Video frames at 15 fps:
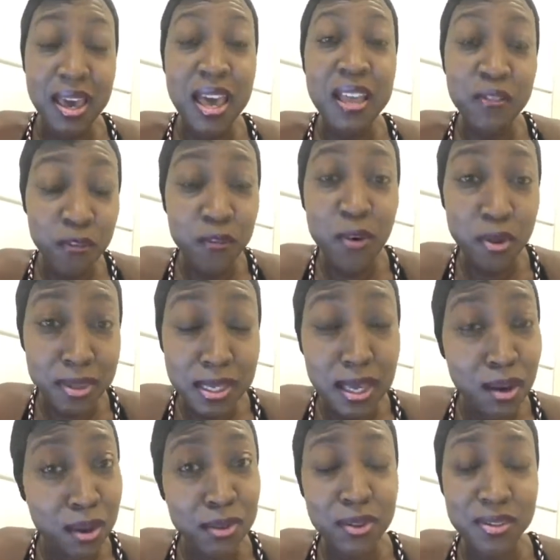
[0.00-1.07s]
and for the
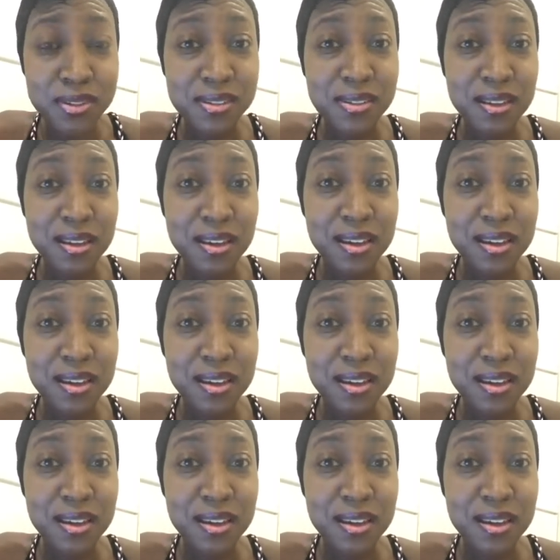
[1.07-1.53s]
others.